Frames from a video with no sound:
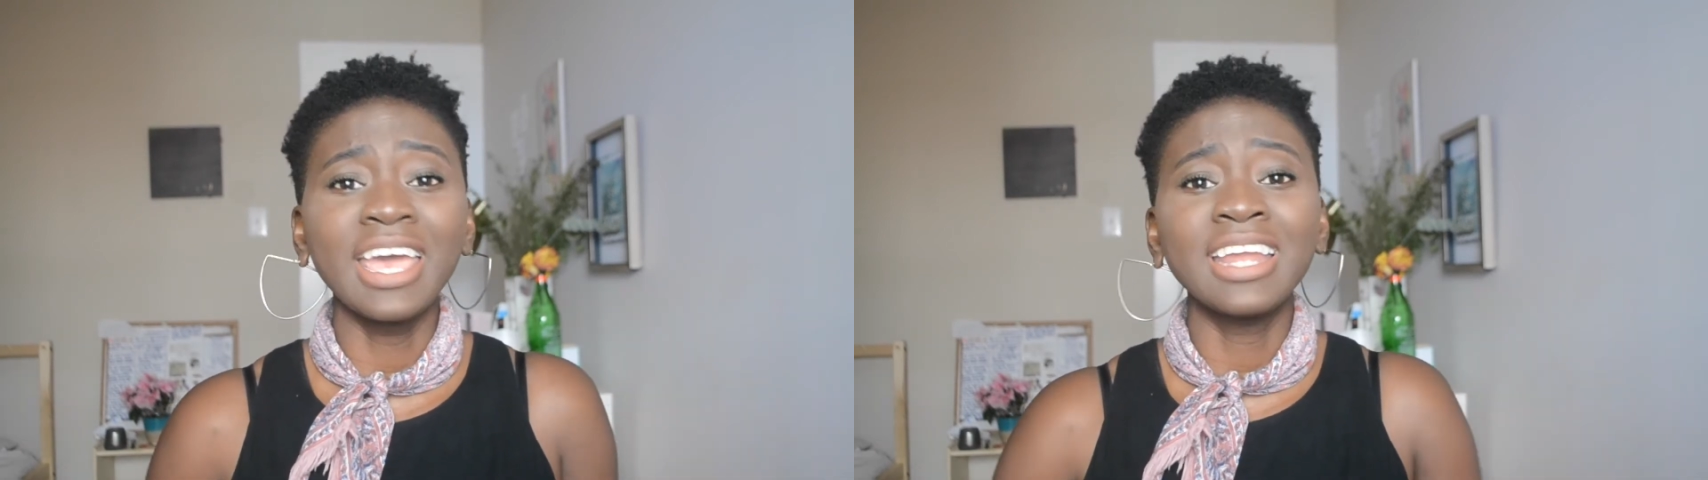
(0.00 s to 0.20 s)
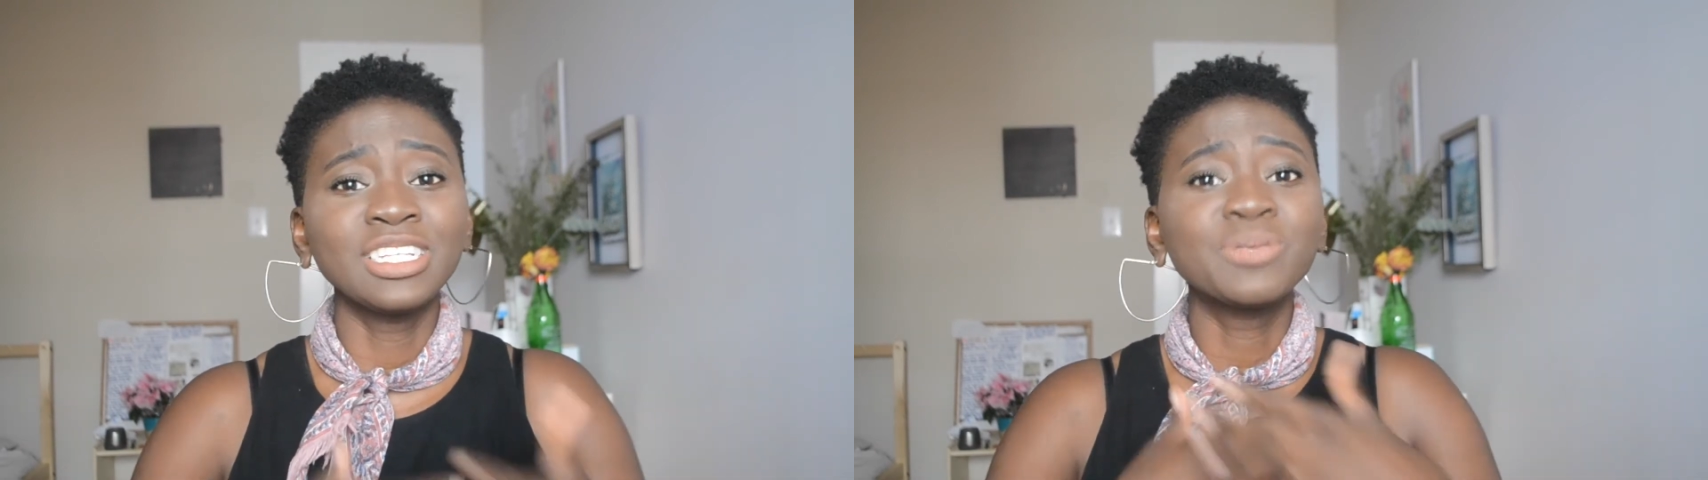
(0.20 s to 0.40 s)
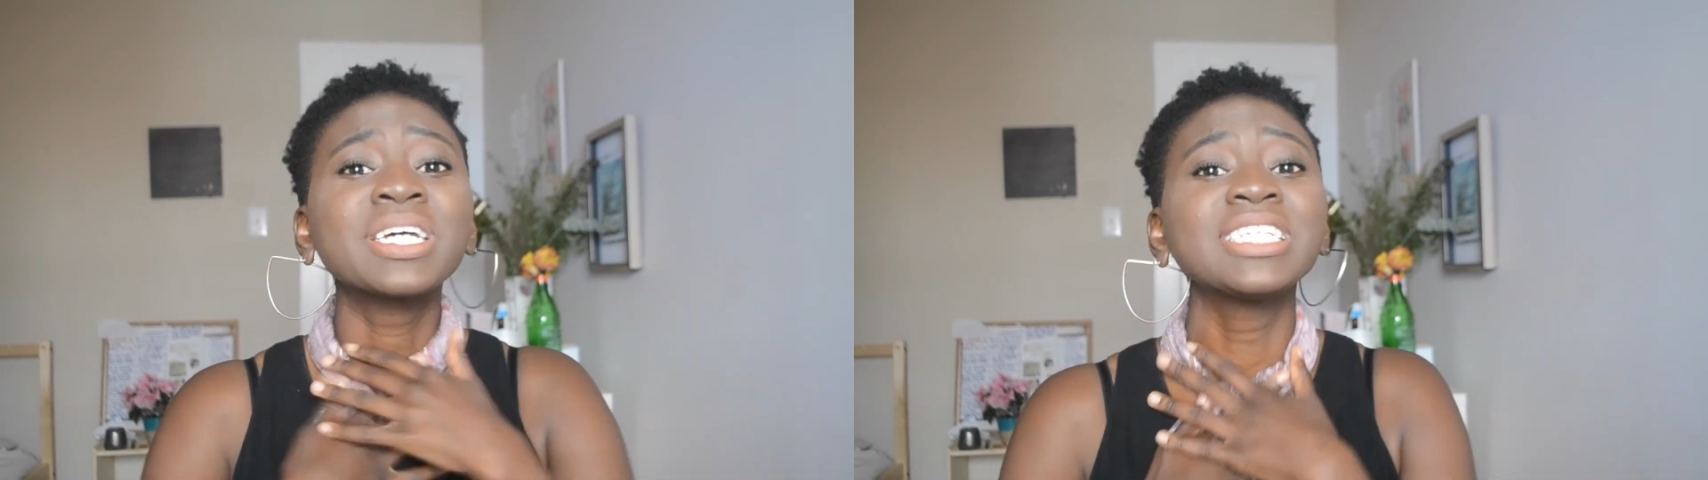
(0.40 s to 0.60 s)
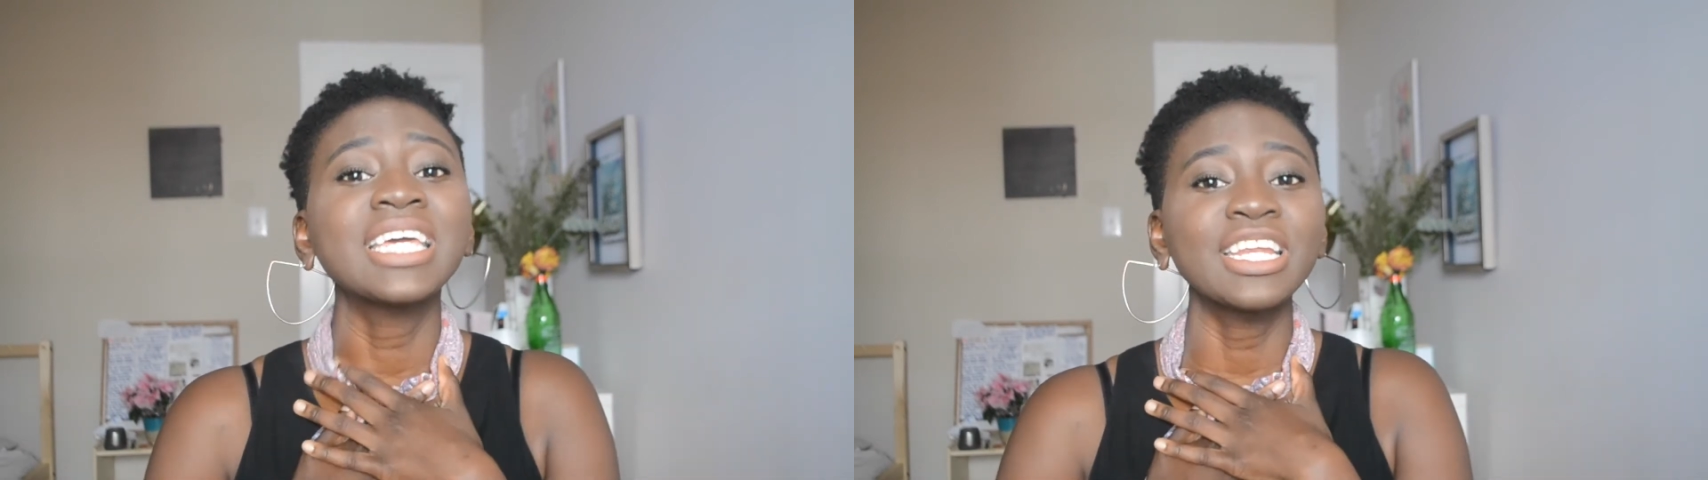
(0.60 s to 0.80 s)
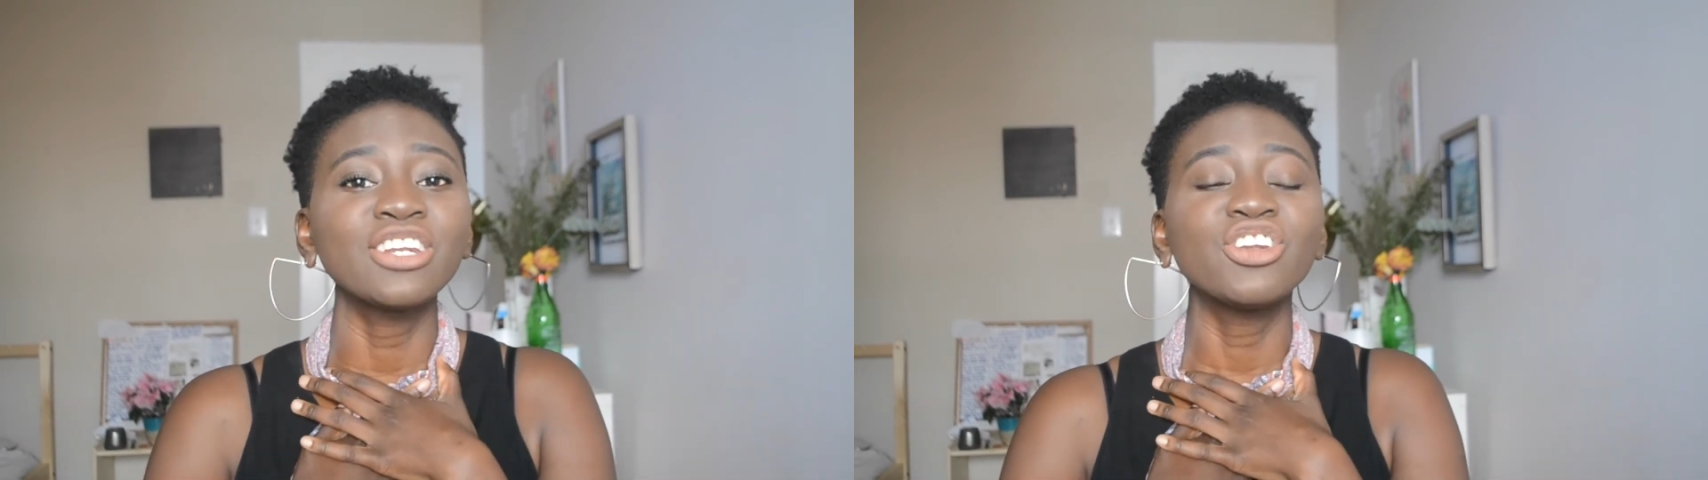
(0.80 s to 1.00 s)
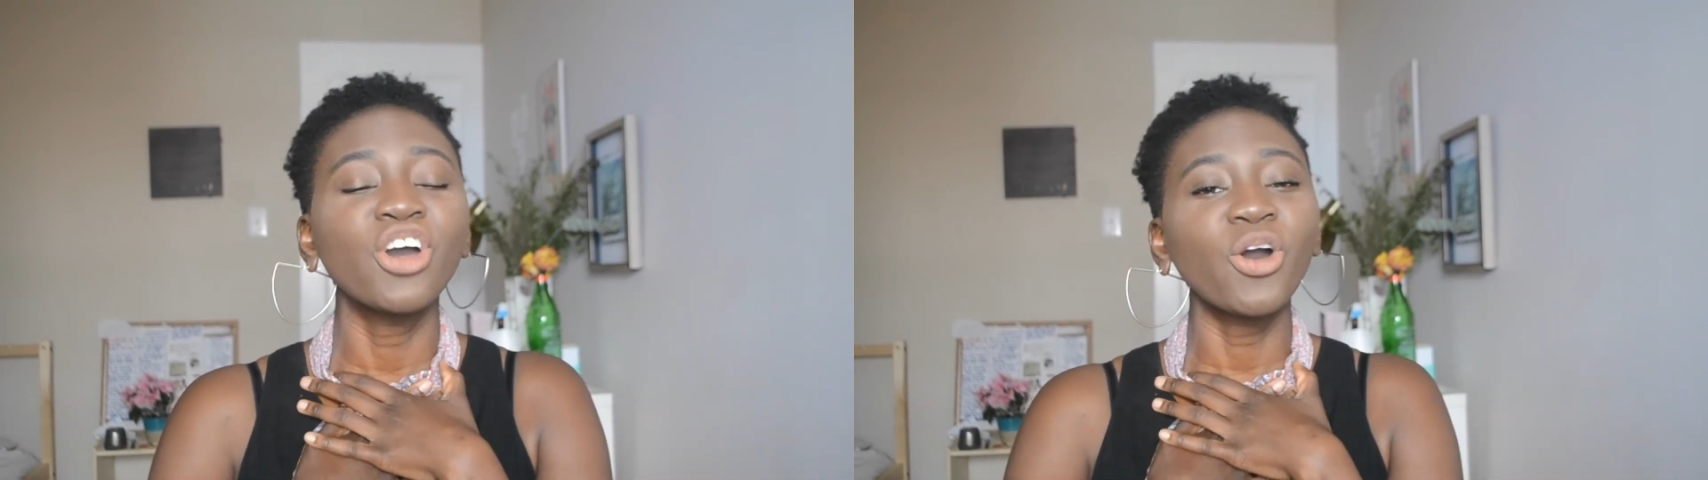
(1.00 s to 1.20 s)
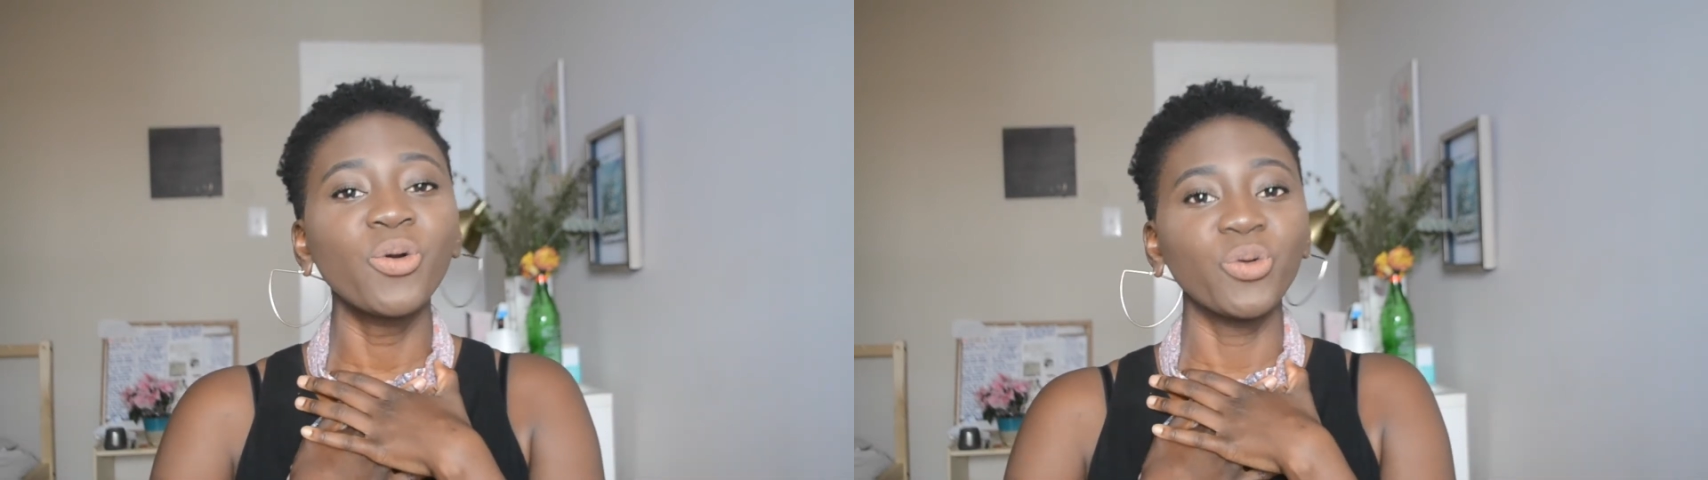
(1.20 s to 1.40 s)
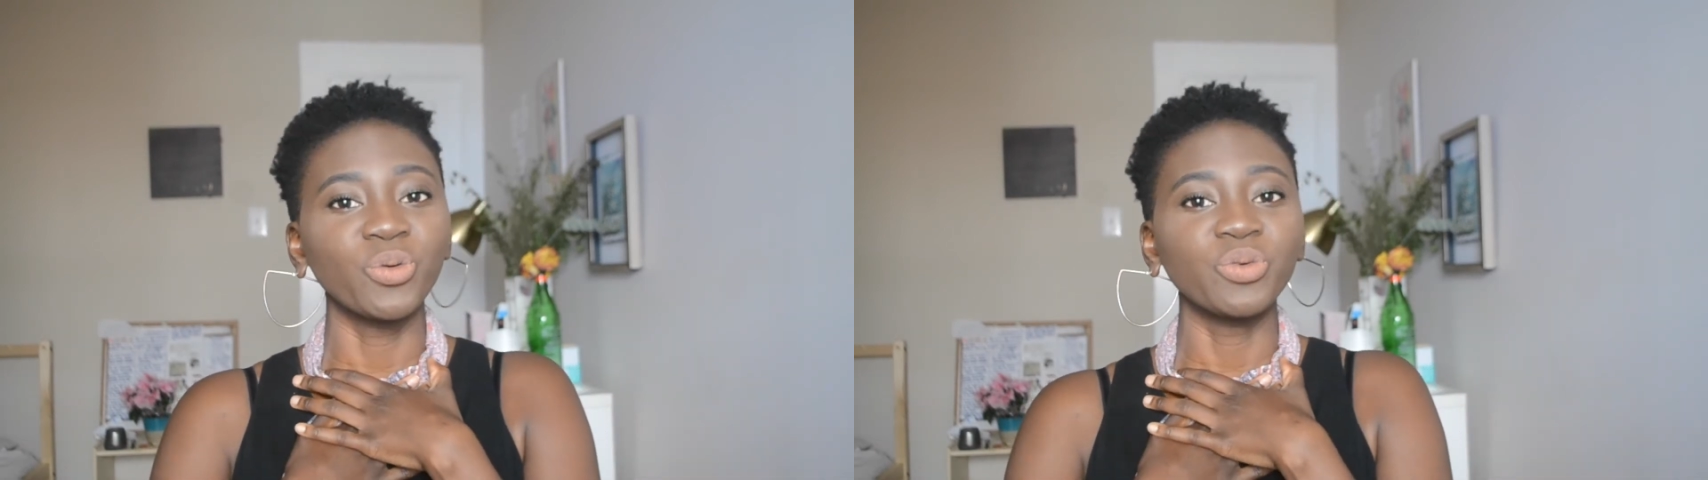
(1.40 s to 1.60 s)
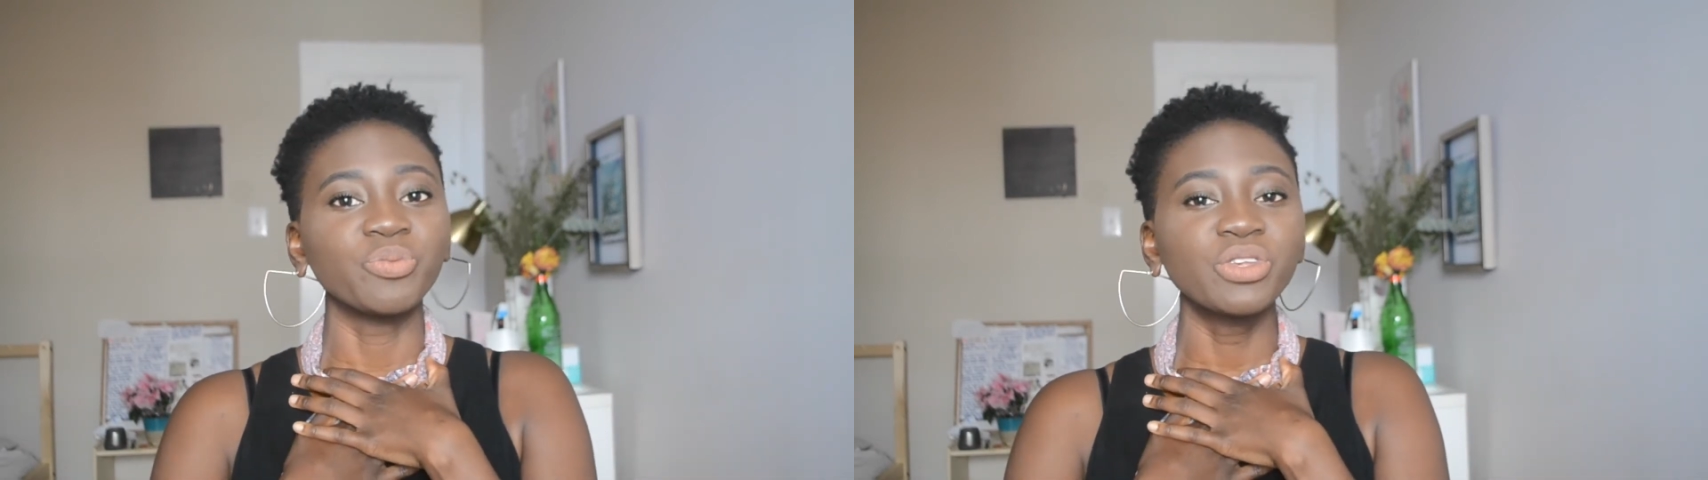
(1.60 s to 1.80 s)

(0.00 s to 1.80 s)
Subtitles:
And it's because I didn't know,